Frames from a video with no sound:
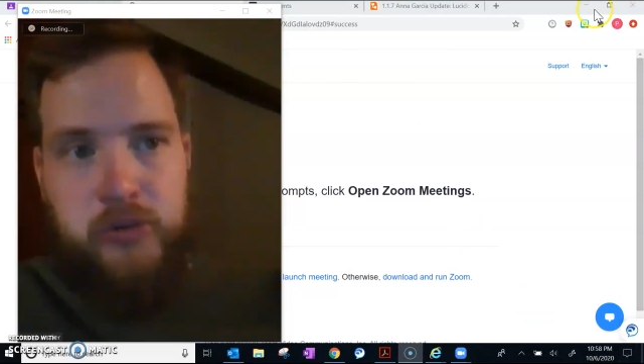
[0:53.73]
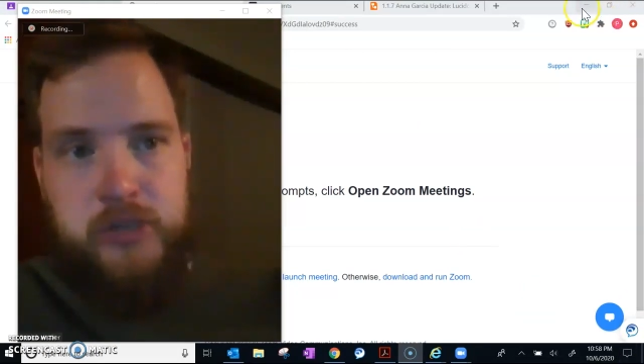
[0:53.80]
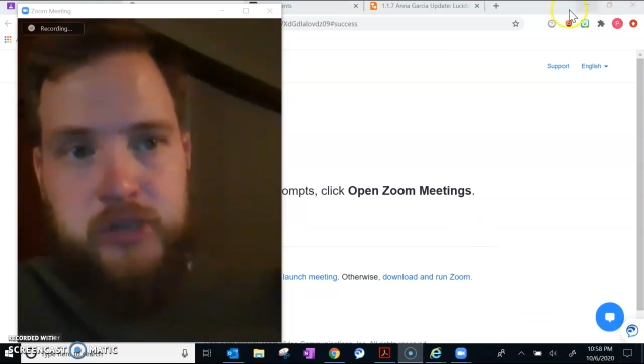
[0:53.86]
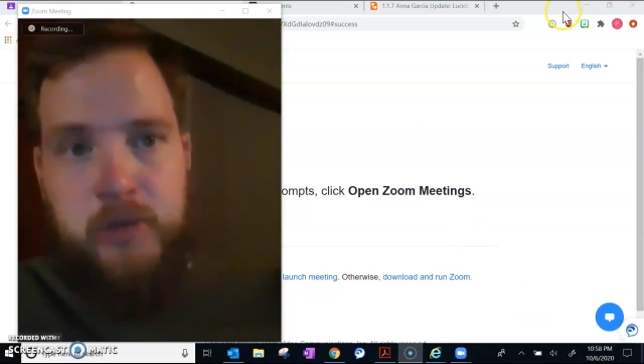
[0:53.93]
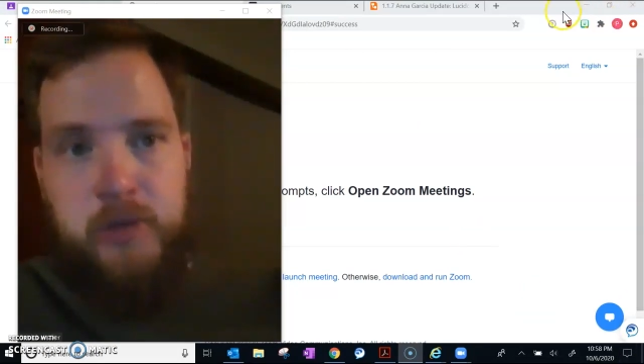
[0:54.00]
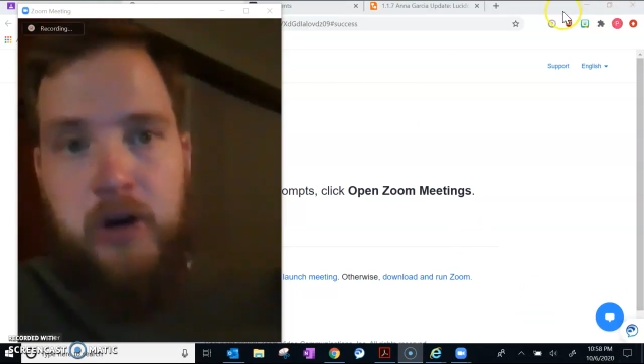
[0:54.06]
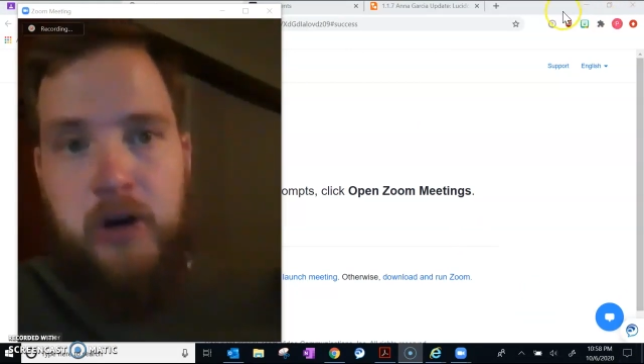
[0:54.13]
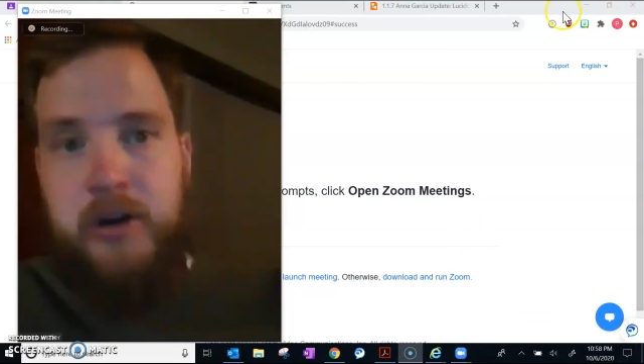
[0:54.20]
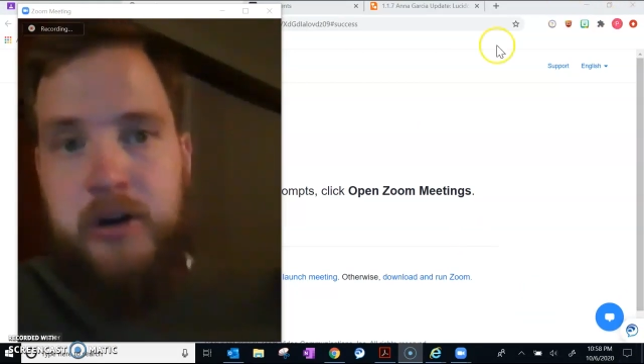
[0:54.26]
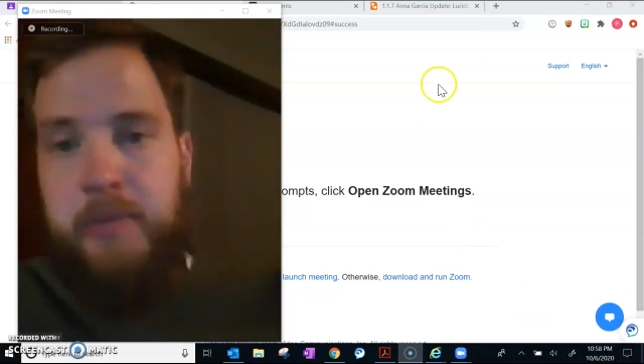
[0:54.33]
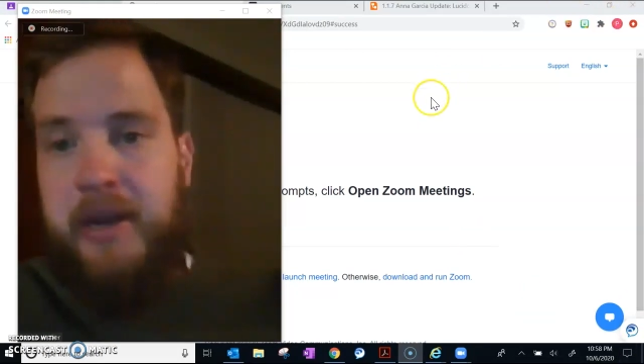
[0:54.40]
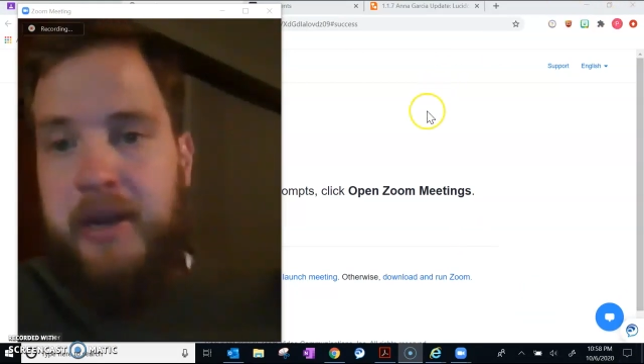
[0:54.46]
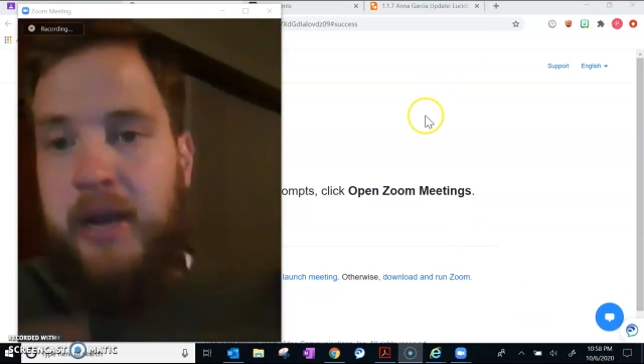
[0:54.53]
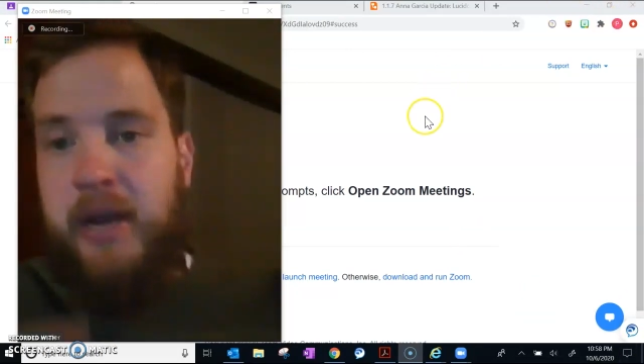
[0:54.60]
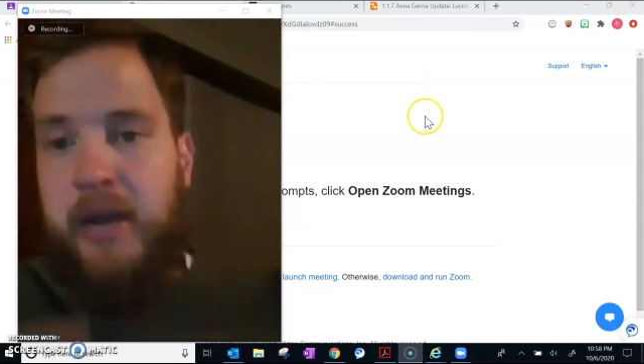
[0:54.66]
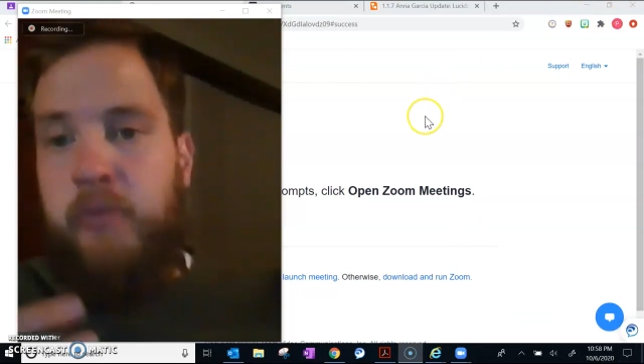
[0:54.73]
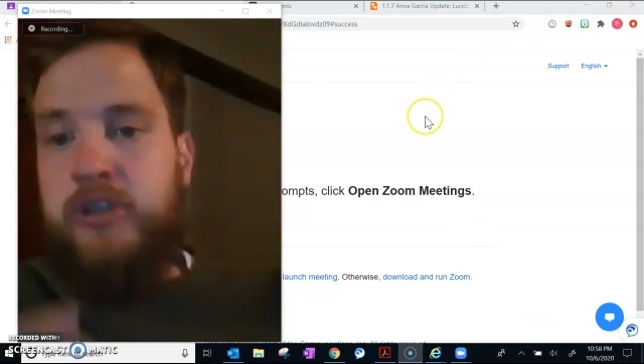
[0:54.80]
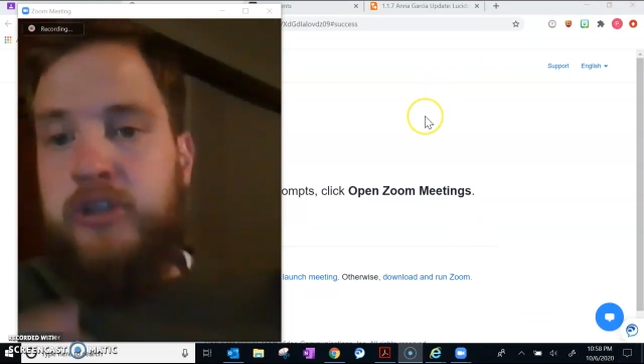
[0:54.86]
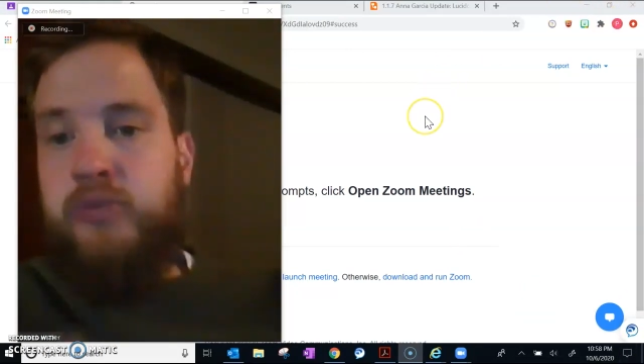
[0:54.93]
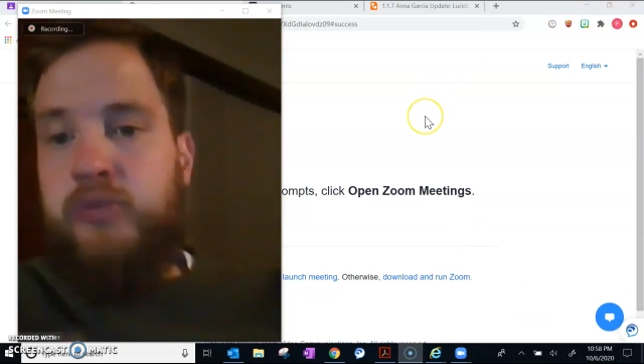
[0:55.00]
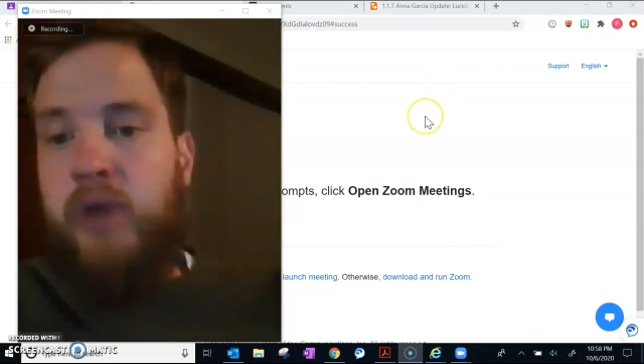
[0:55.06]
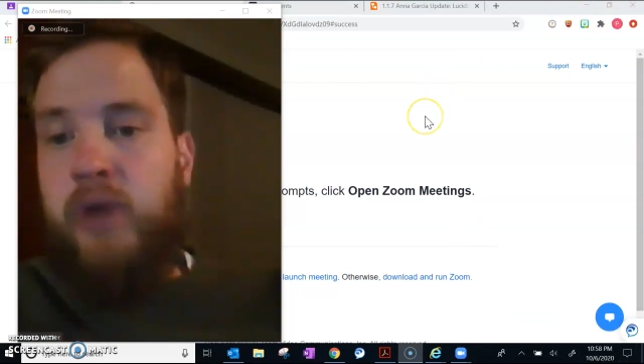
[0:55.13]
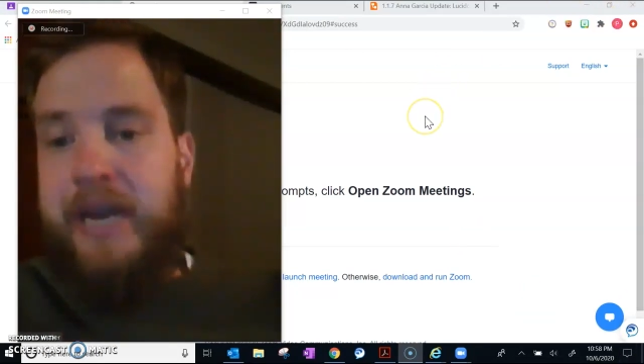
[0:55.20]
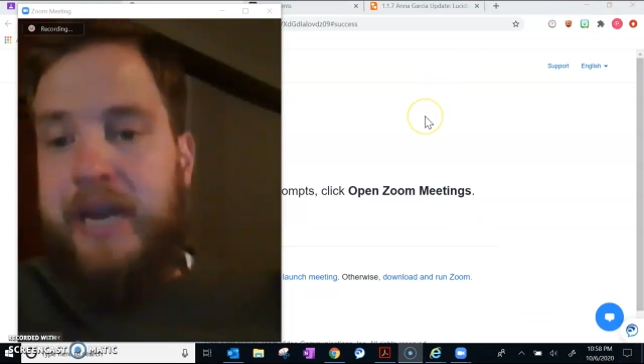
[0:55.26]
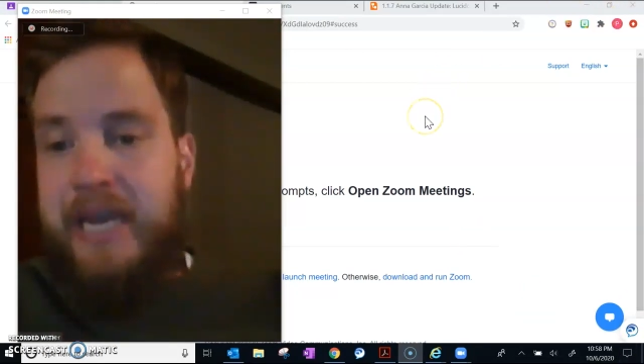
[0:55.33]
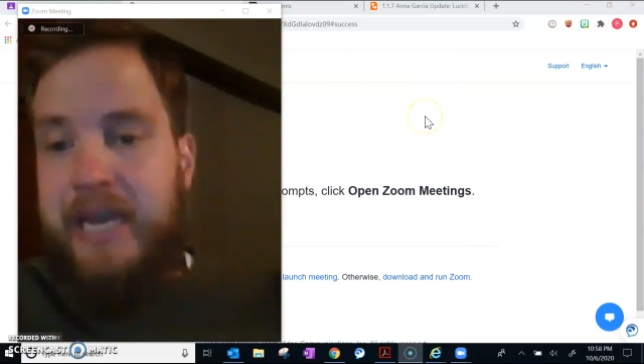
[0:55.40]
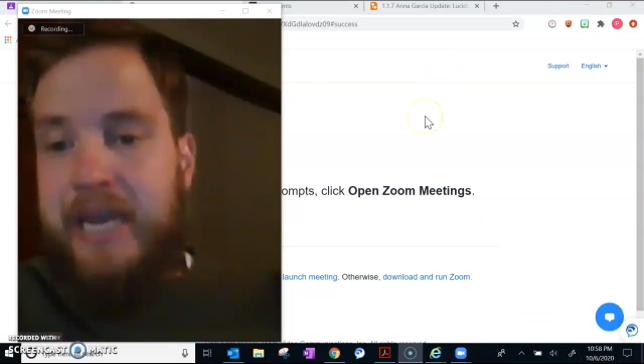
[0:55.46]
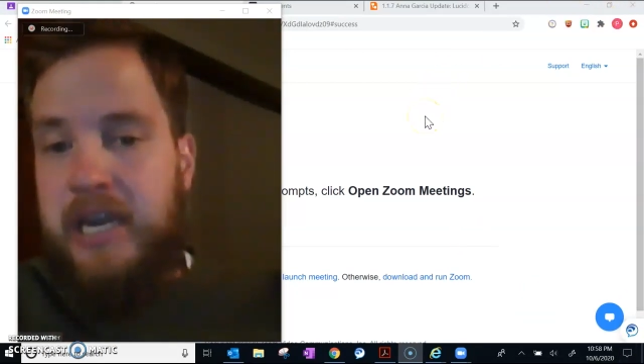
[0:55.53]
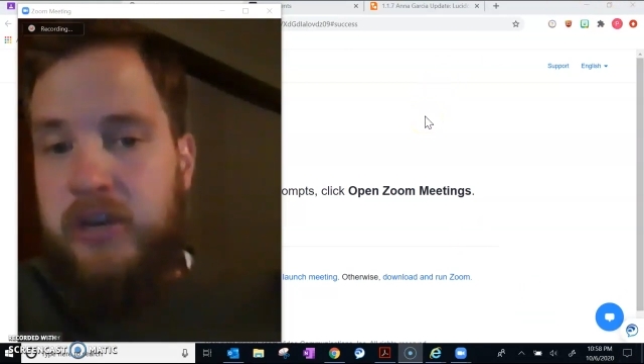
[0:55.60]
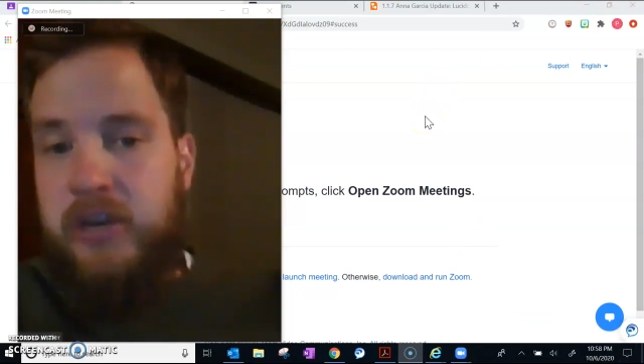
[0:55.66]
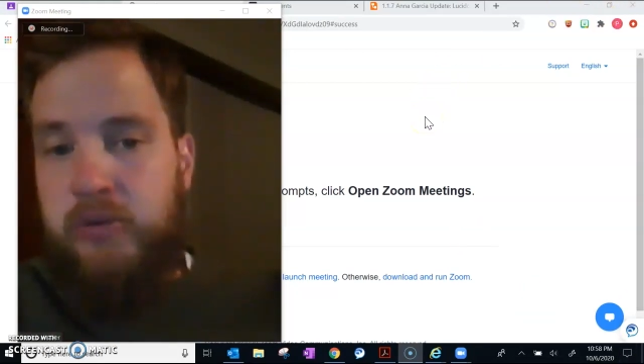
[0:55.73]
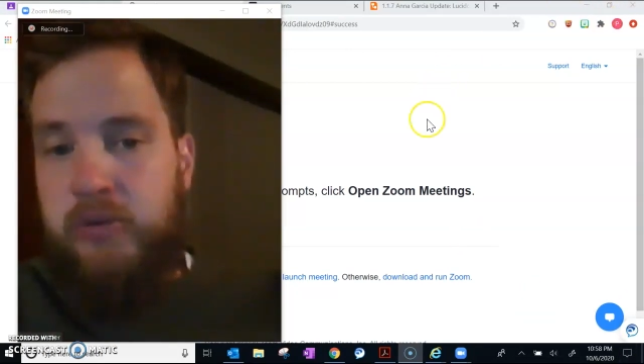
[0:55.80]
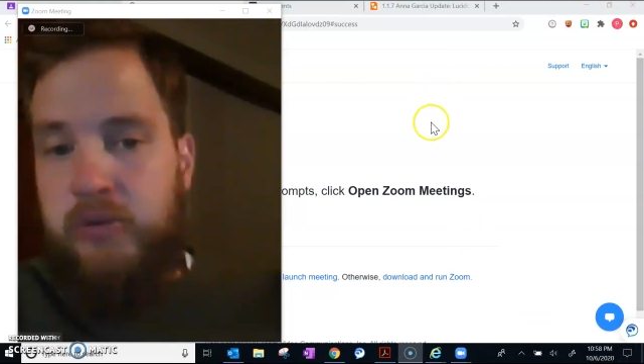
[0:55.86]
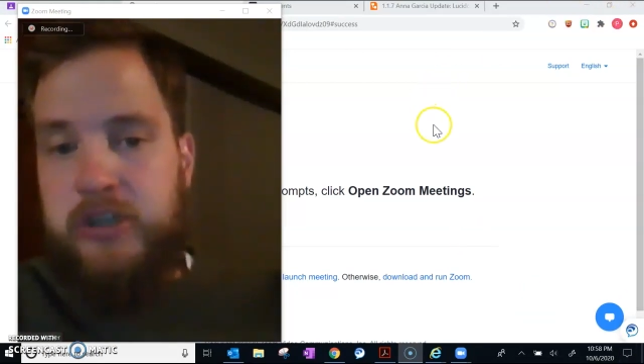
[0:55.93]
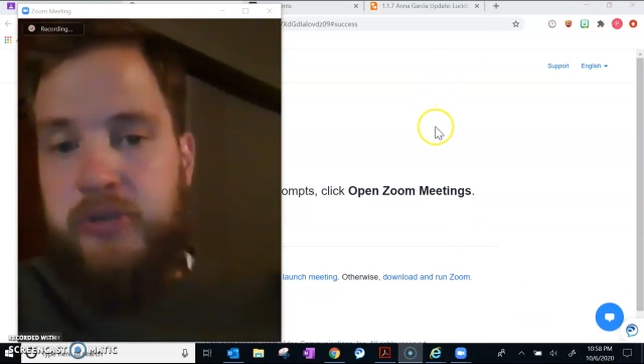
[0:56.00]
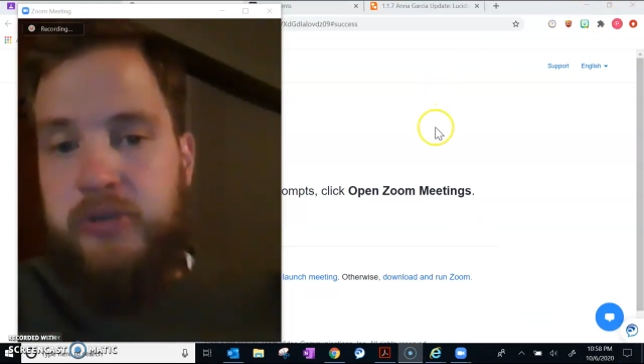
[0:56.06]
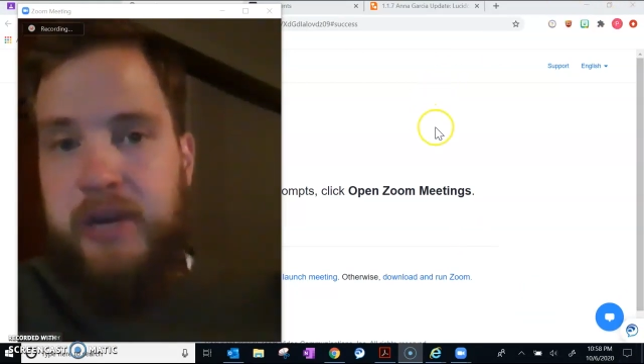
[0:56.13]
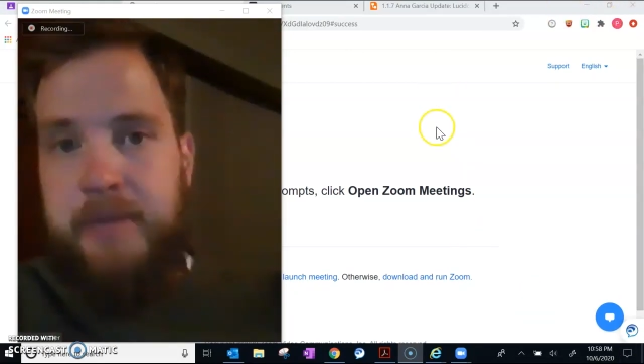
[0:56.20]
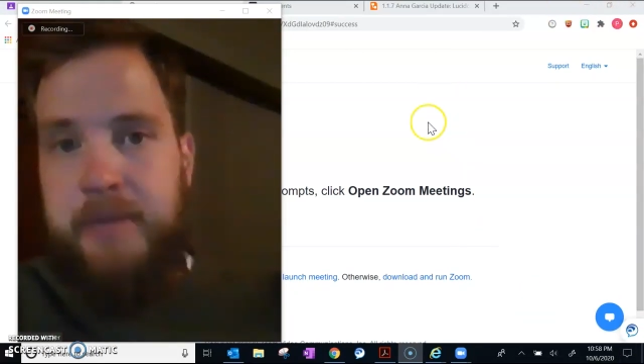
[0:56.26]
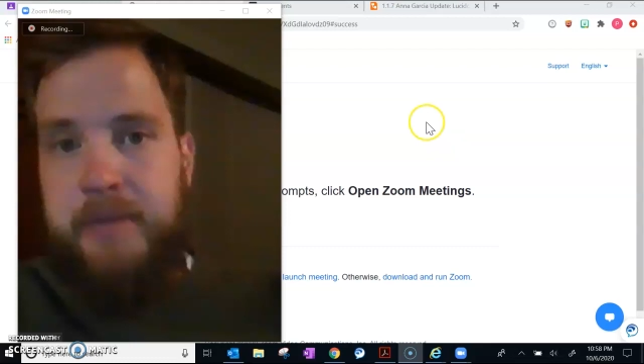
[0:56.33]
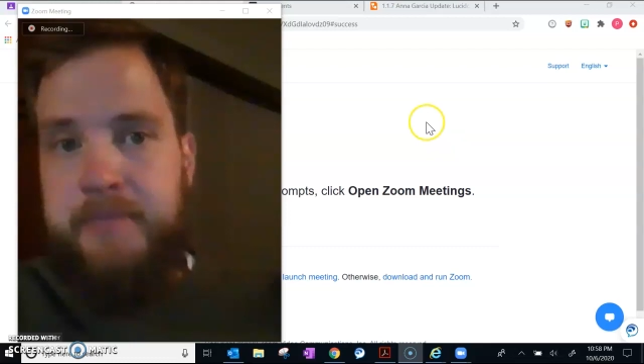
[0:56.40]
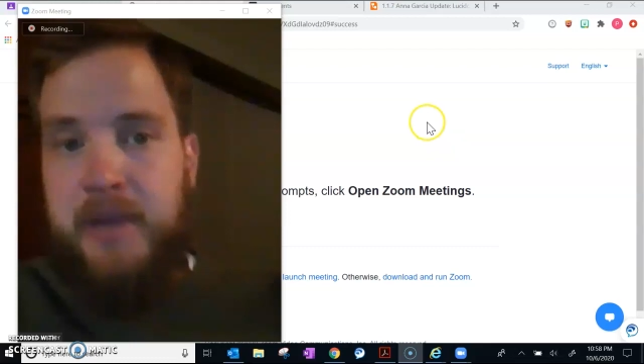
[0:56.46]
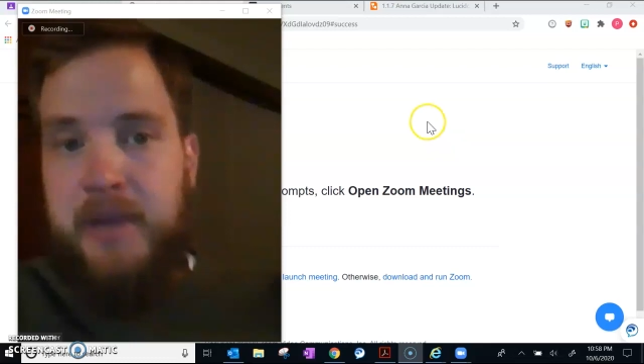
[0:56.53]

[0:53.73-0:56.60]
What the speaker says: smaller depending on what you want in your screen.